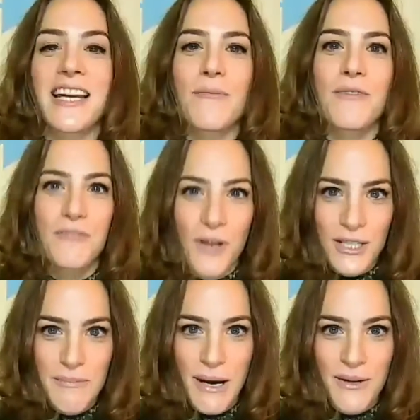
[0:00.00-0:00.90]
that we've talked
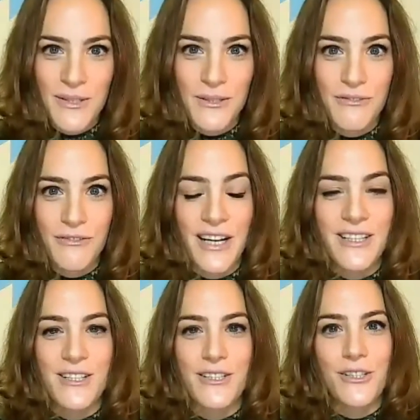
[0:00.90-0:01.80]
about, you
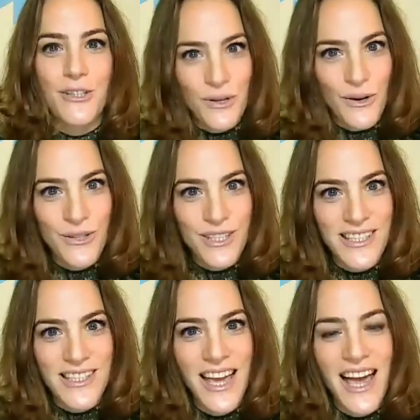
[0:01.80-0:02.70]
find in the show
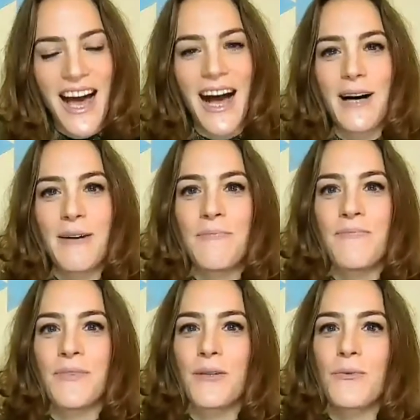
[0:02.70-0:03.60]
notes.
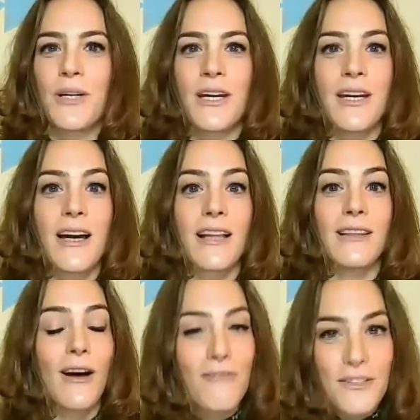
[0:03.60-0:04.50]
We
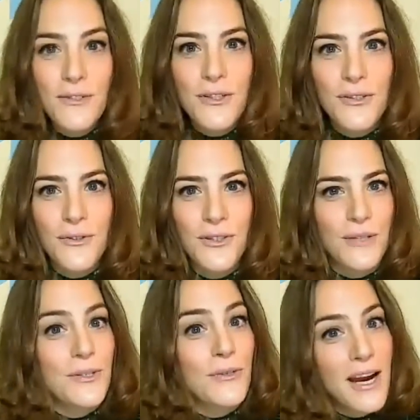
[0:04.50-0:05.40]
love you to
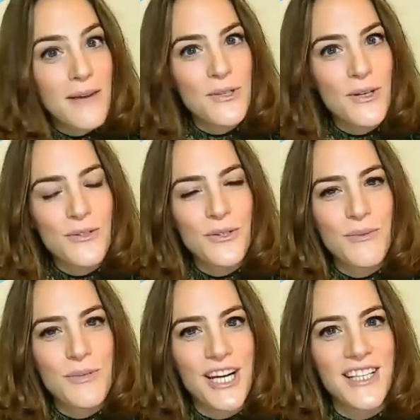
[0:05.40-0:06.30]
subscribe to our
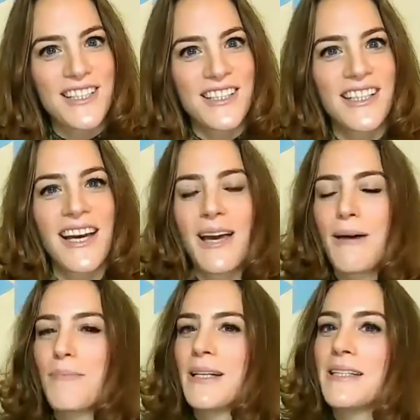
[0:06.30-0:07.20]
YouTube channel.
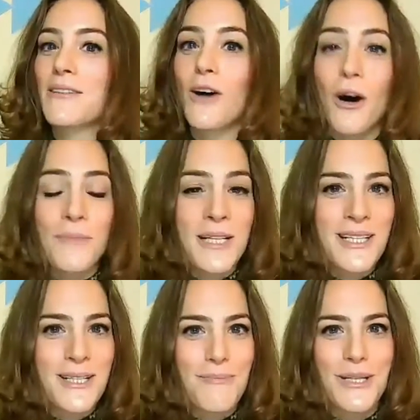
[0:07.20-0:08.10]
Please
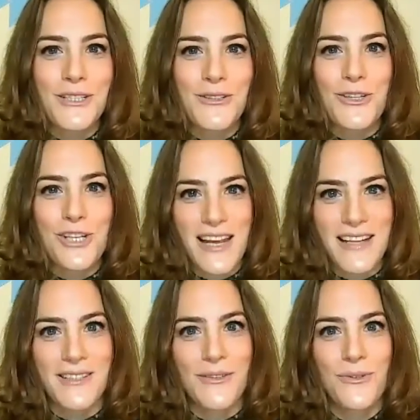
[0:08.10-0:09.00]
comment, please
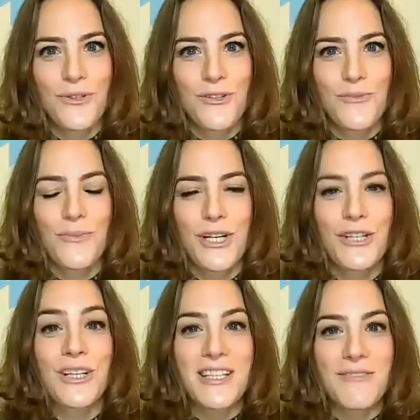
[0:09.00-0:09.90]
suggest who we
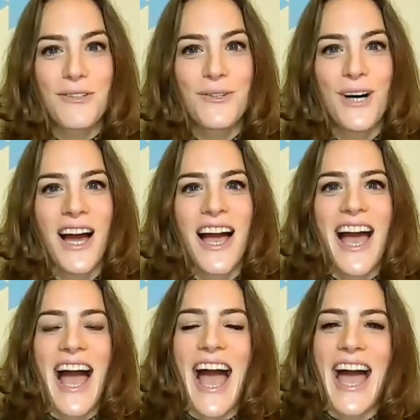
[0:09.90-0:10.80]
should interview.
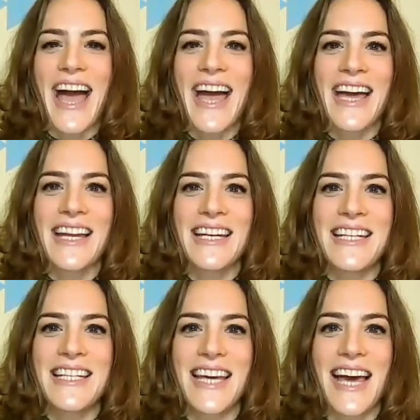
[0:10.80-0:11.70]

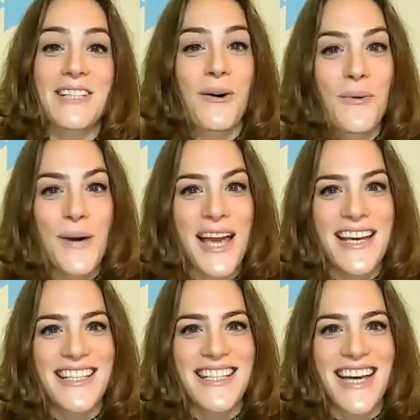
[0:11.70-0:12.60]
And as
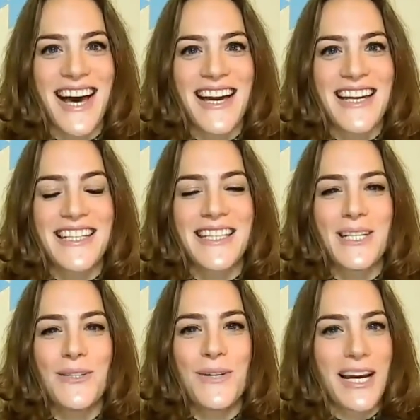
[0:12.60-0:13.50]
always, I see
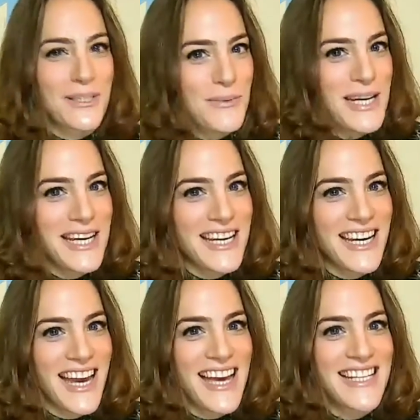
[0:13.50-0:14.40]
you next week
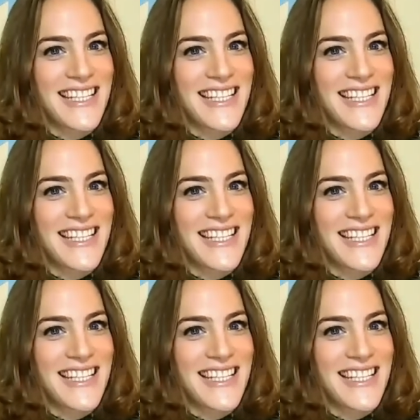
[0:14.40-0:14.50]
at